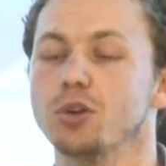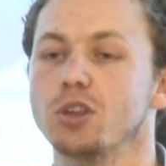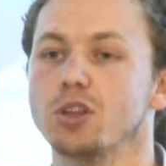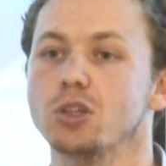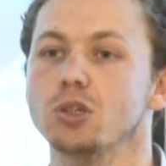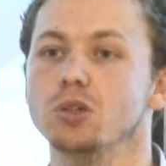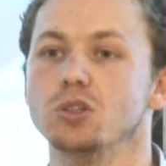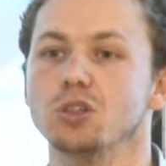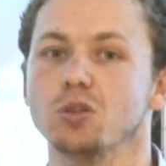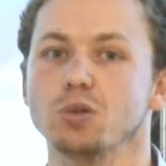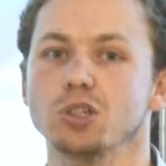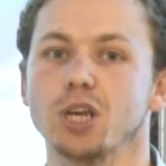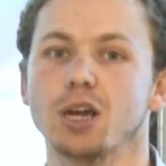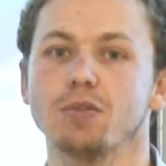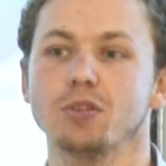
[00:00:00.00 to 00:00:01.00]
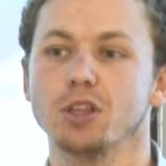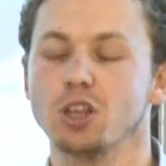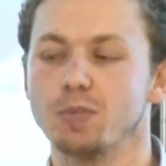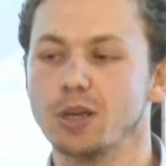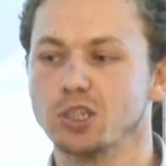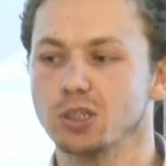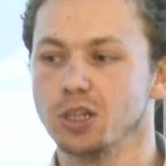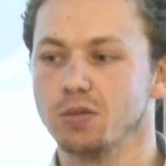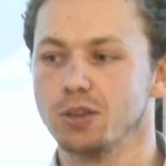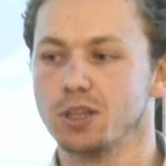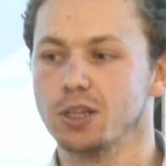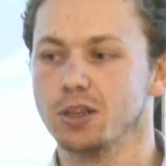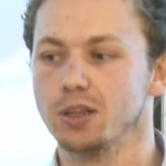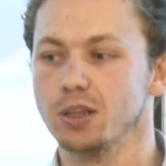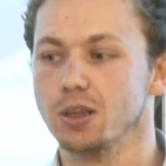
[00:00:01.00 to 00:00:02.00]
institutions which have these specialist
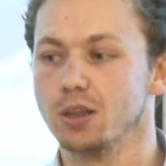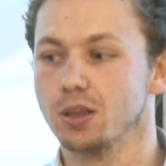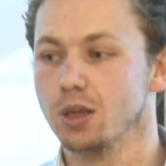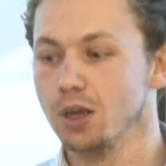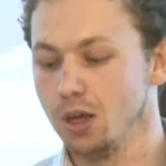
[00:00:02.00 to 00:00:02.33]
facilities,